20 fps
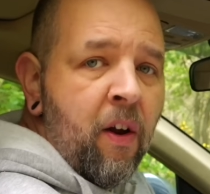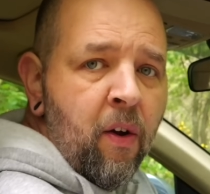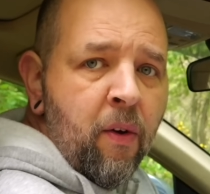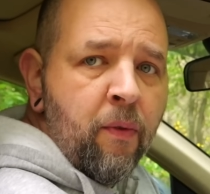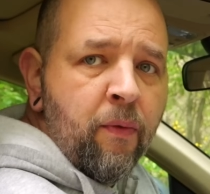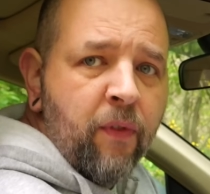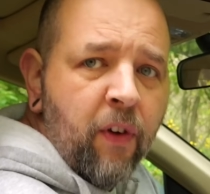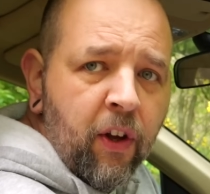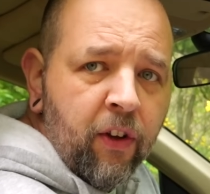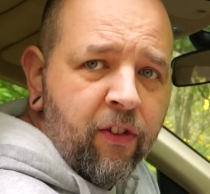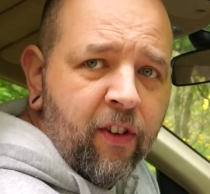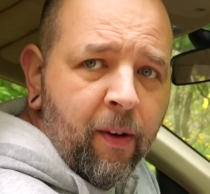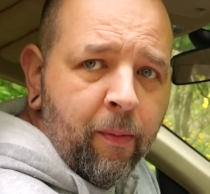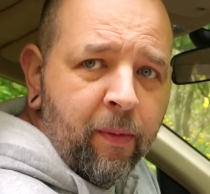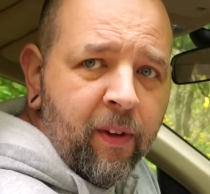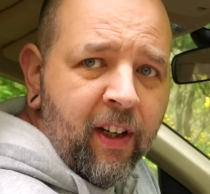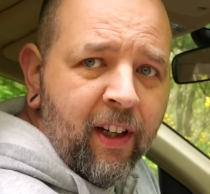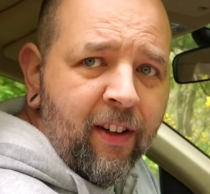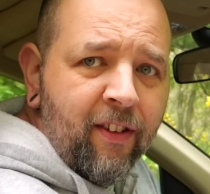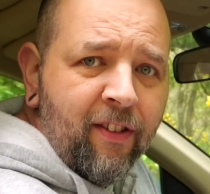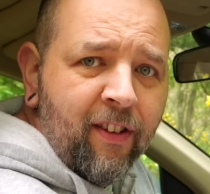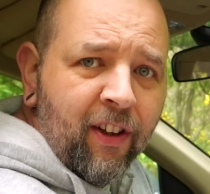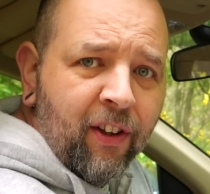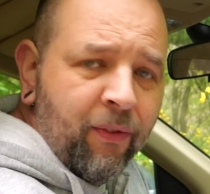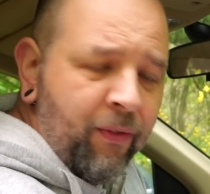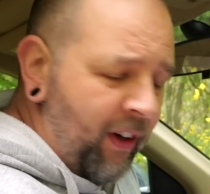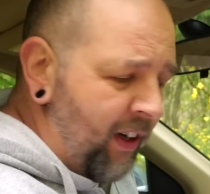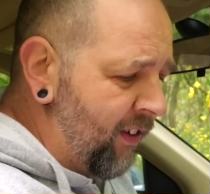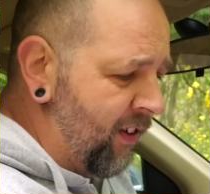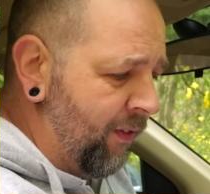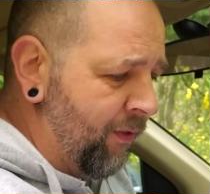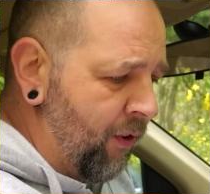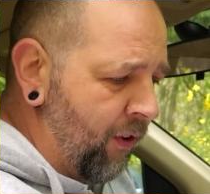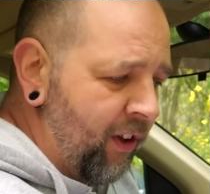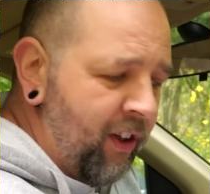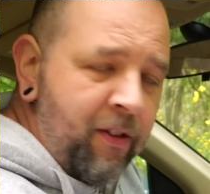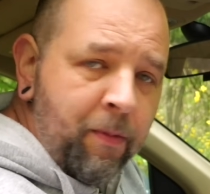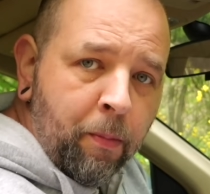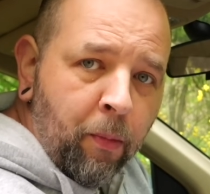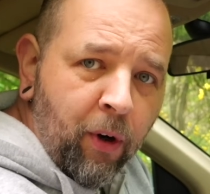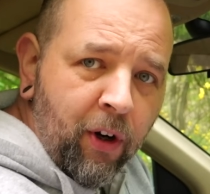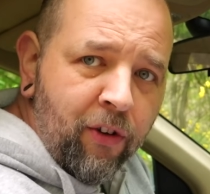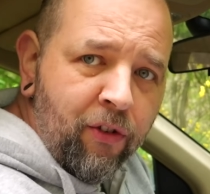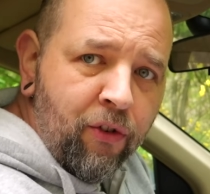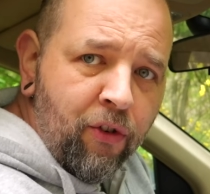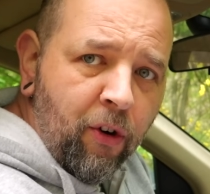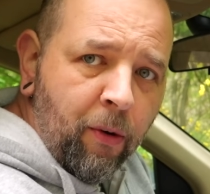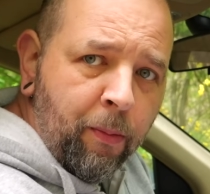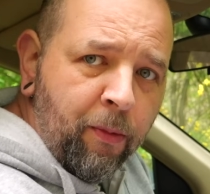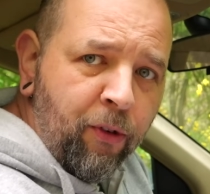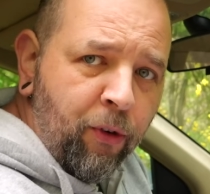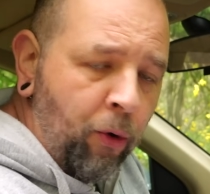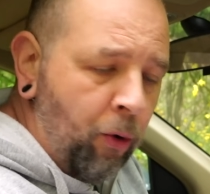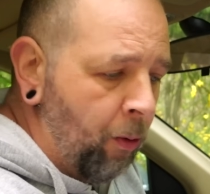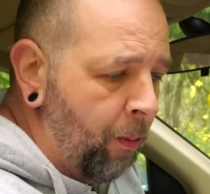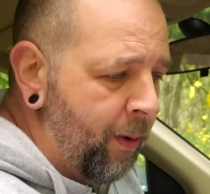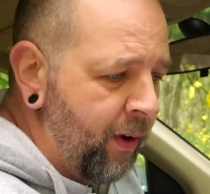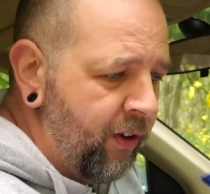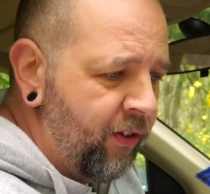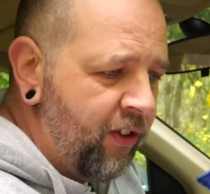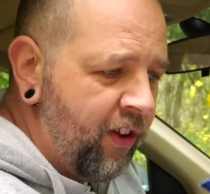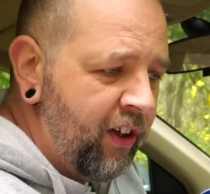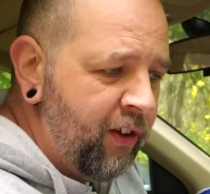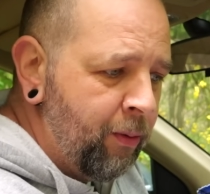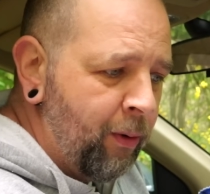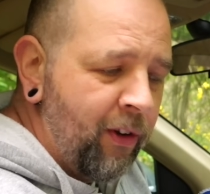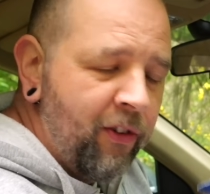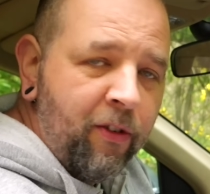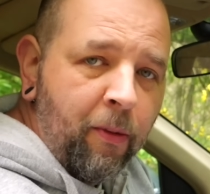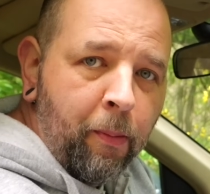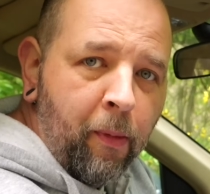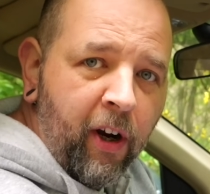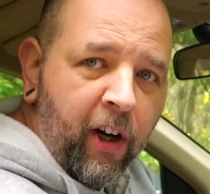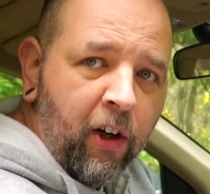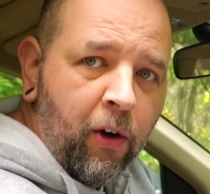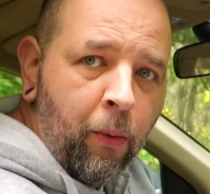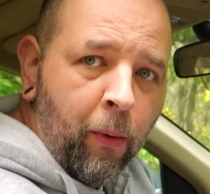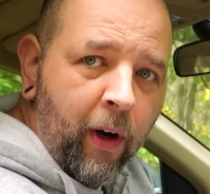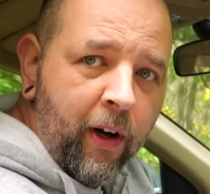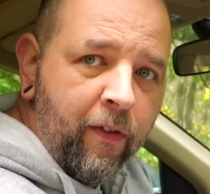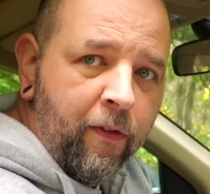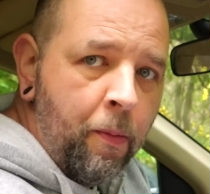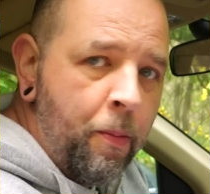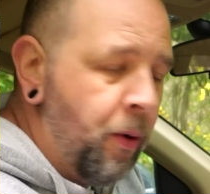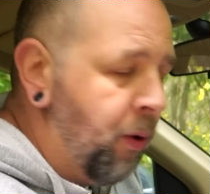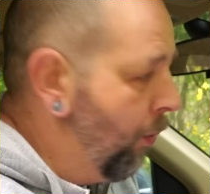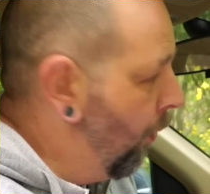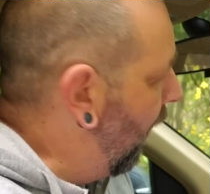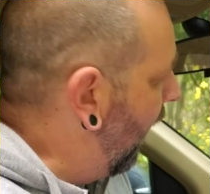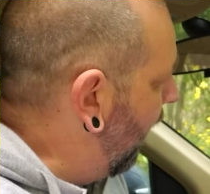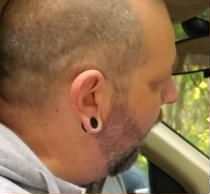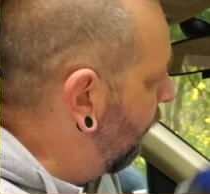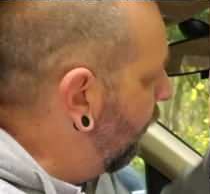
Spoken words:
First up, the easiest things, I've got these moisture absorbers. These ones are microwavable and